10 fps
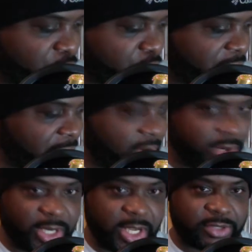work
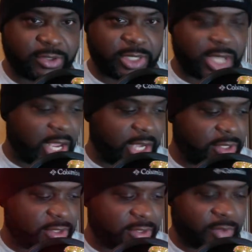out and
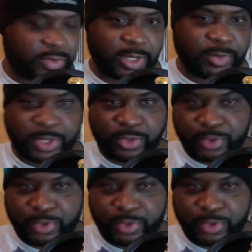exercise. So they'll be